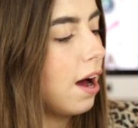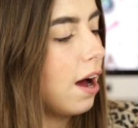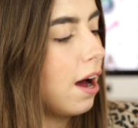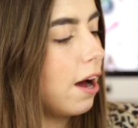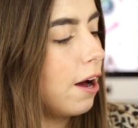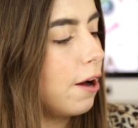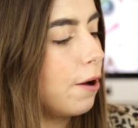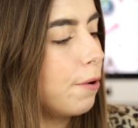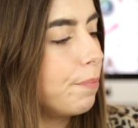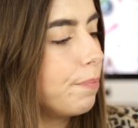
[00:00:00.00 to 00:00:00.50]

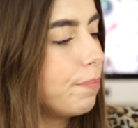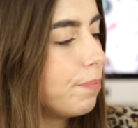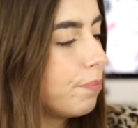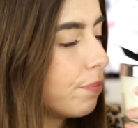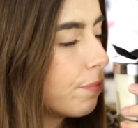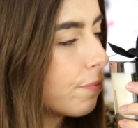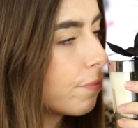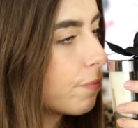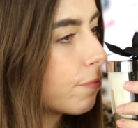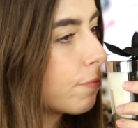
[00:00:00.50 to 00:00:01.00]
Um,
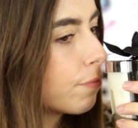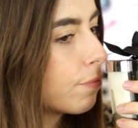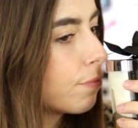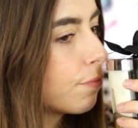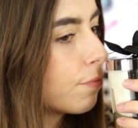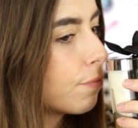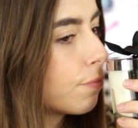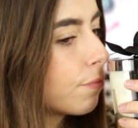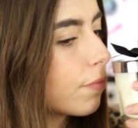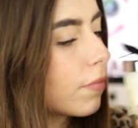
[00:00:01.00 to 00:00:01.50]

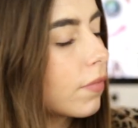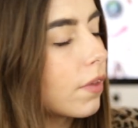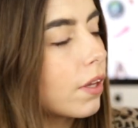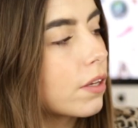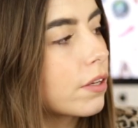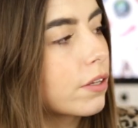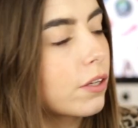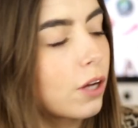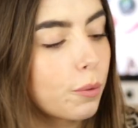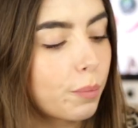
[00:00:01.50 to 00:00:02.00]

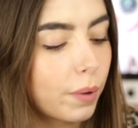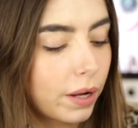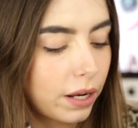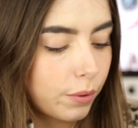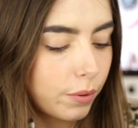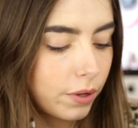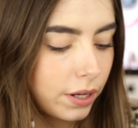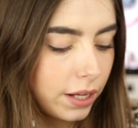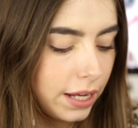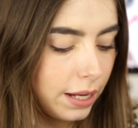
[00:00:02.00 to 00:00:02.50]
so
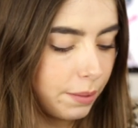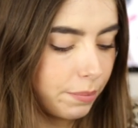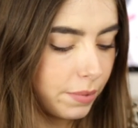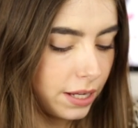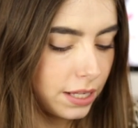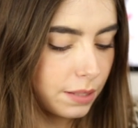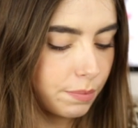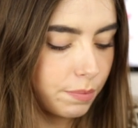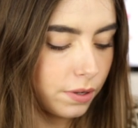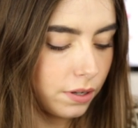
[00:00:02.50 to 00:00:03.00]
badly want to keep
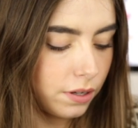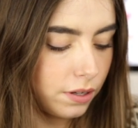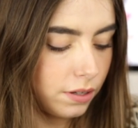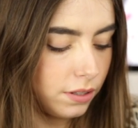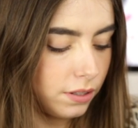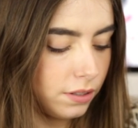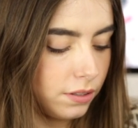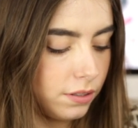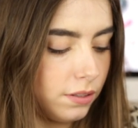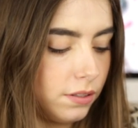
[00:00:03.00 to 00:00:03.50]
this but
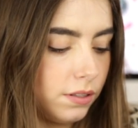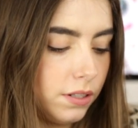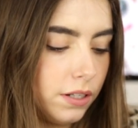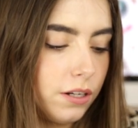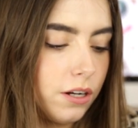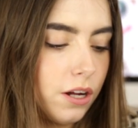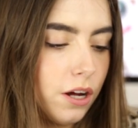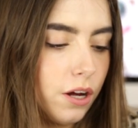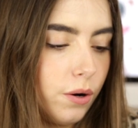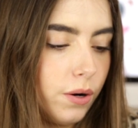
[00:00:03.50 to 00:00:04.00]
I
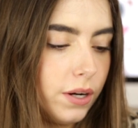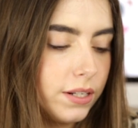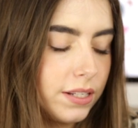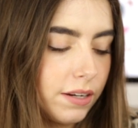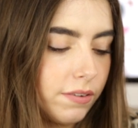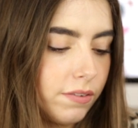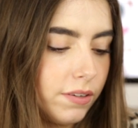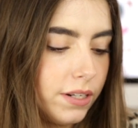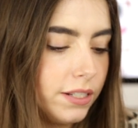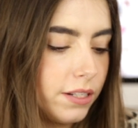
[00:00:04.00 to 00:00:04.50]
know I
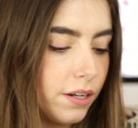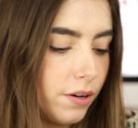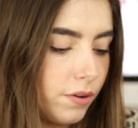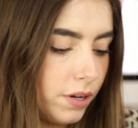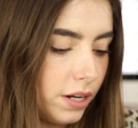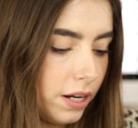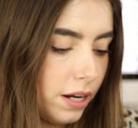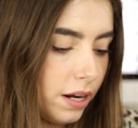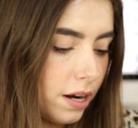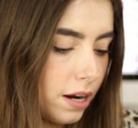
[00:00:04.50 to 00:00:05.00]
definitely don't
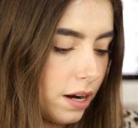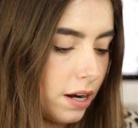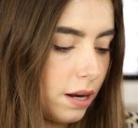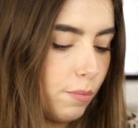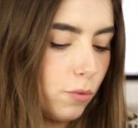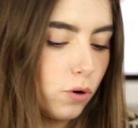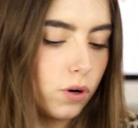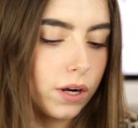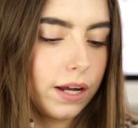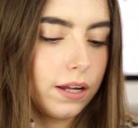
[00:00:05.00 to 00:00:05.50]
need any
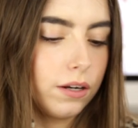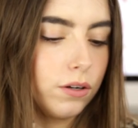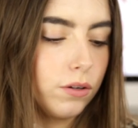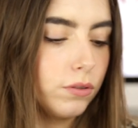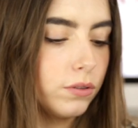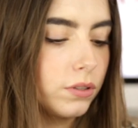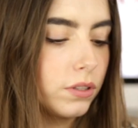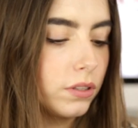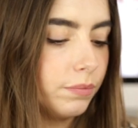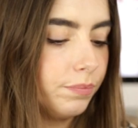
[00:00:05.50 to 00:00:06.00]
more
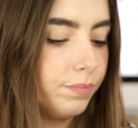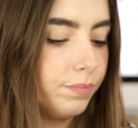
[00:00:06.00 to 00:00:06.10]
candles.